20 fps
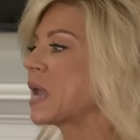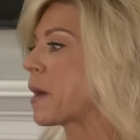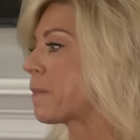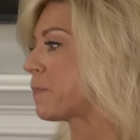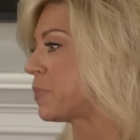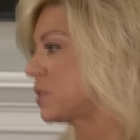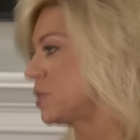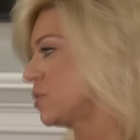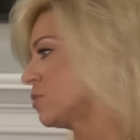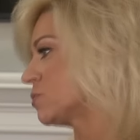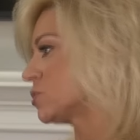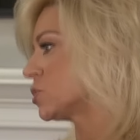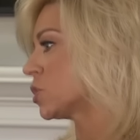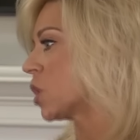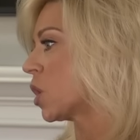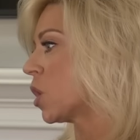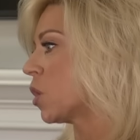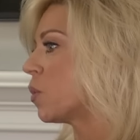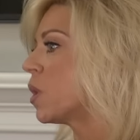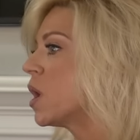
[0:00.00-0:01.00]
happened years
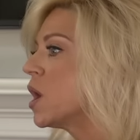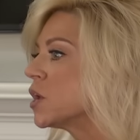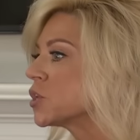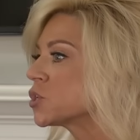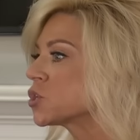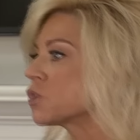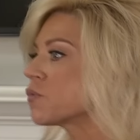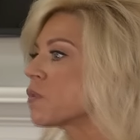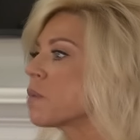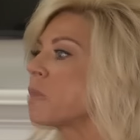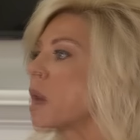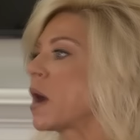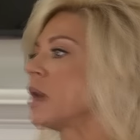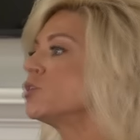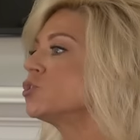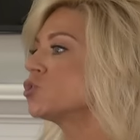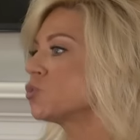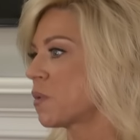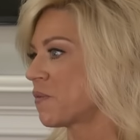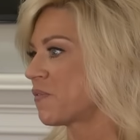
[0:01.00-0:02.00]
ago to
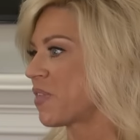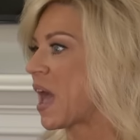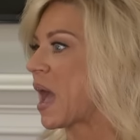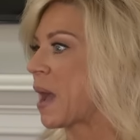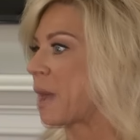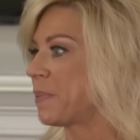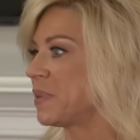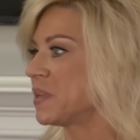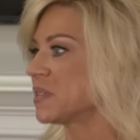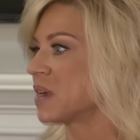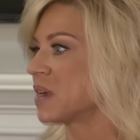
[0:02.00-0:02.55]
remind you of the happy